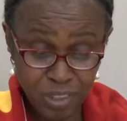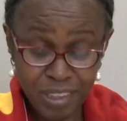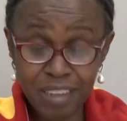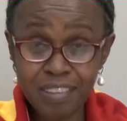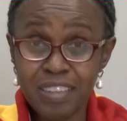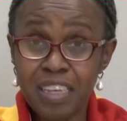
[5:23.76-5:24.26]

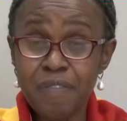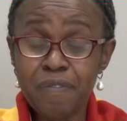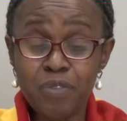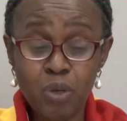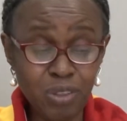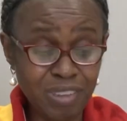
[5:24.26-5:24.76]
as
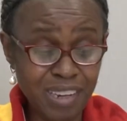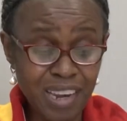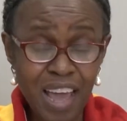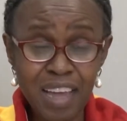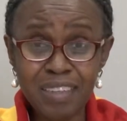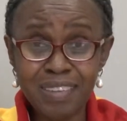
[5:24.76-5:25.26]
if those
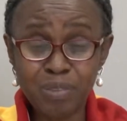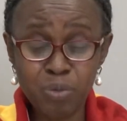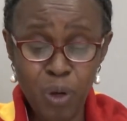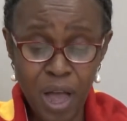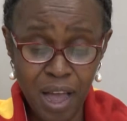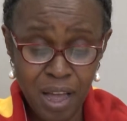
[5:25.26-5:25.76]
lines
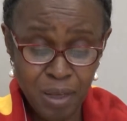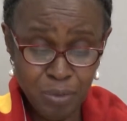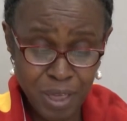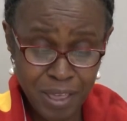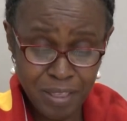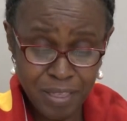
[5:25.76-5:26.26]
were,
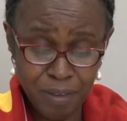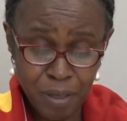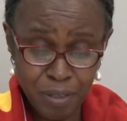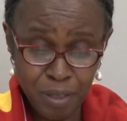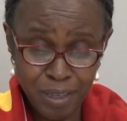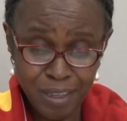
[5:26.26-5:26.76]

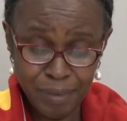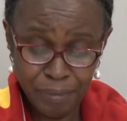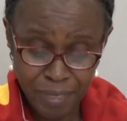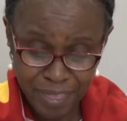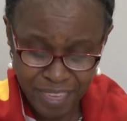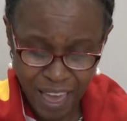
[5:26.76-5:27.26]

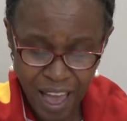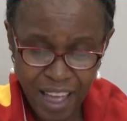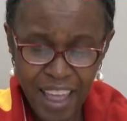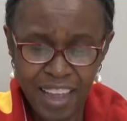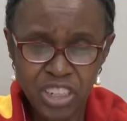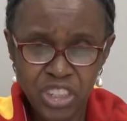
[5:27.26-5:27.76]
they are
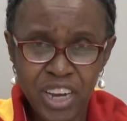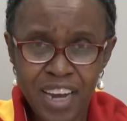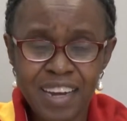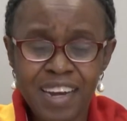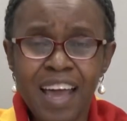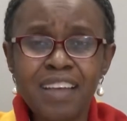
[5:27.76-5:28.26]

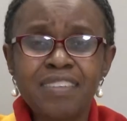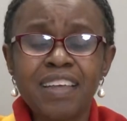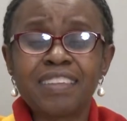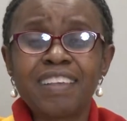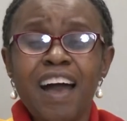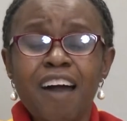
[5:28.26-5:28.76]
ancient lines
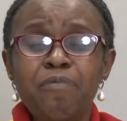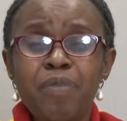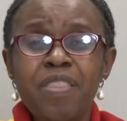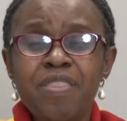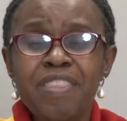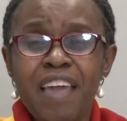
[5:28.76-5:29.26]
that have
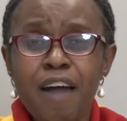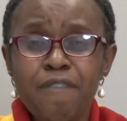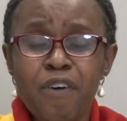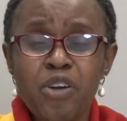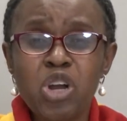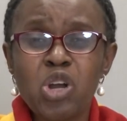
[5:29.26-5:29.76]
been there
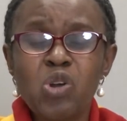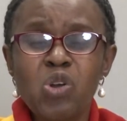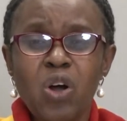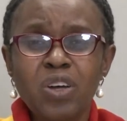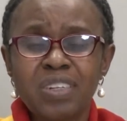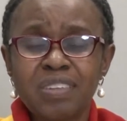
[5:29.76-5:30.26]
for a
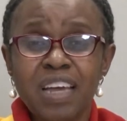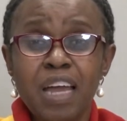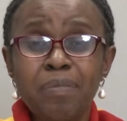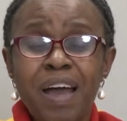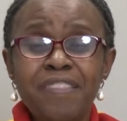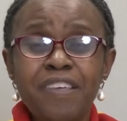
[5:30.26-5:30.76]
long
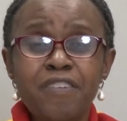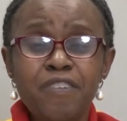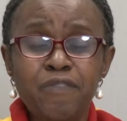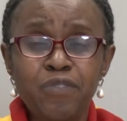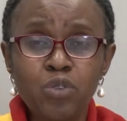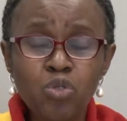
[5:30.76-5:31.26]
time and they
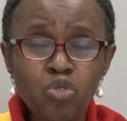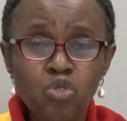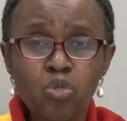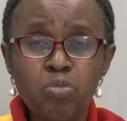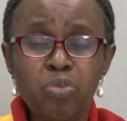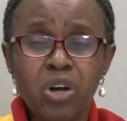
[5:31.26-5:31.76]
refused
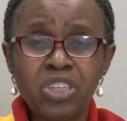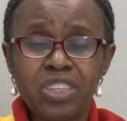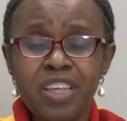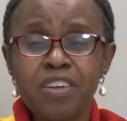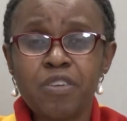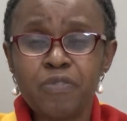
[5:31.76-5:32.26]
to budge,
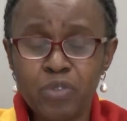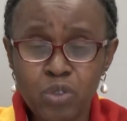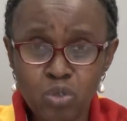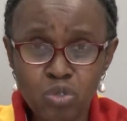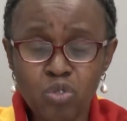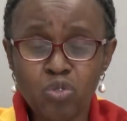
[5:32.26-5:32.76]
they
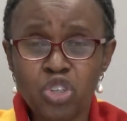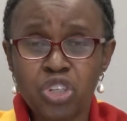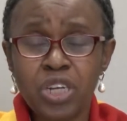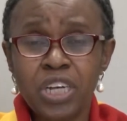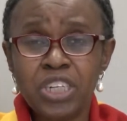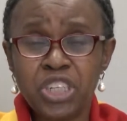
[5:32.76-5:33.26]
refused to
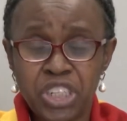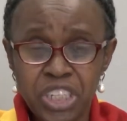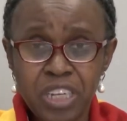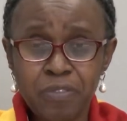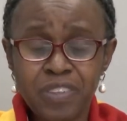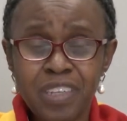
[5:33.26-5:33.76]

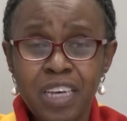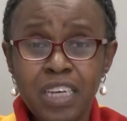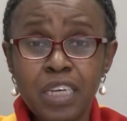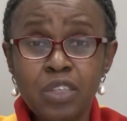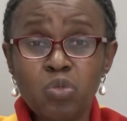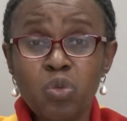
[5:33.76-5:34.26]
shift.
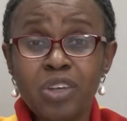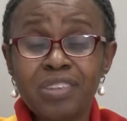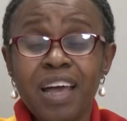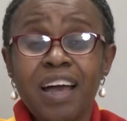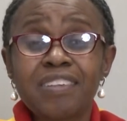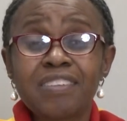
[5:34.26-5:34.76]
It was
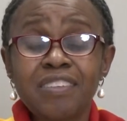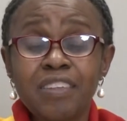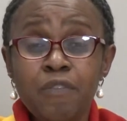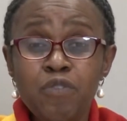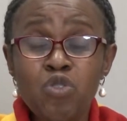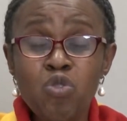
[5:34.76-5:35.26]
as
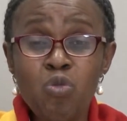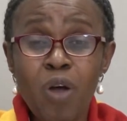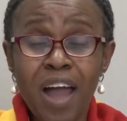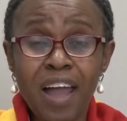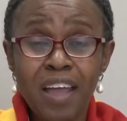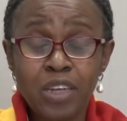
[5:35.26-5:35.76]
if you
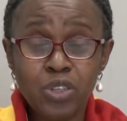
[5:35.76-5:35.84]
are